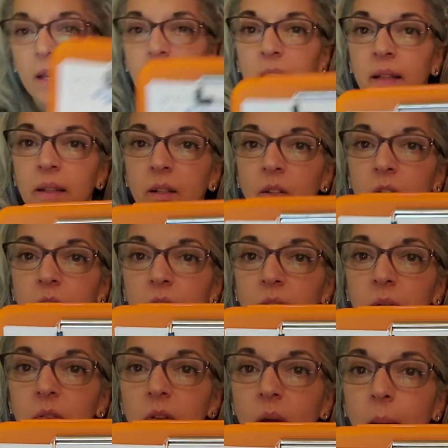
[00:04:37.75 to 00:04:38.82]
and then you're going to
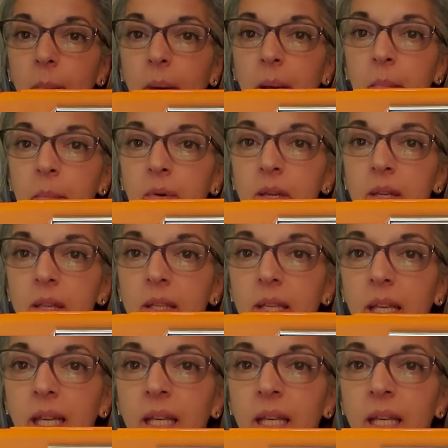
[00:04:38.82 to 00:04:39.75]
start by breathing